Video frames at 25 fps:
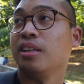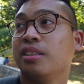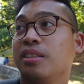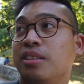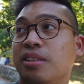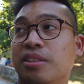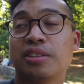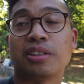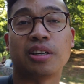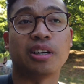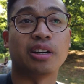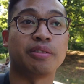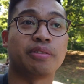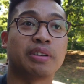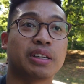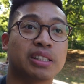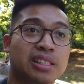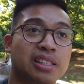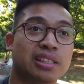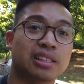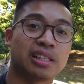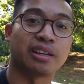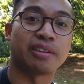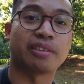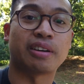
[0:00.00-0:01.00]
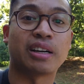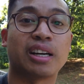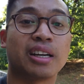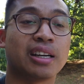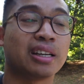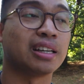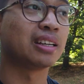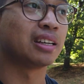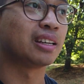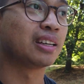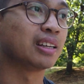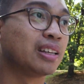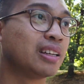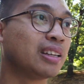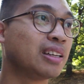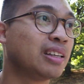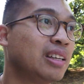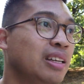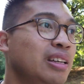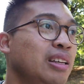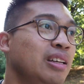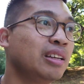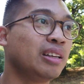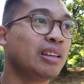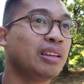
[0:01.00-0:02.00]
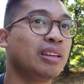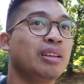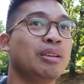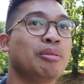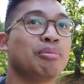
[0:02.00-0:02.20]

Don't know if I said that right. Probably not.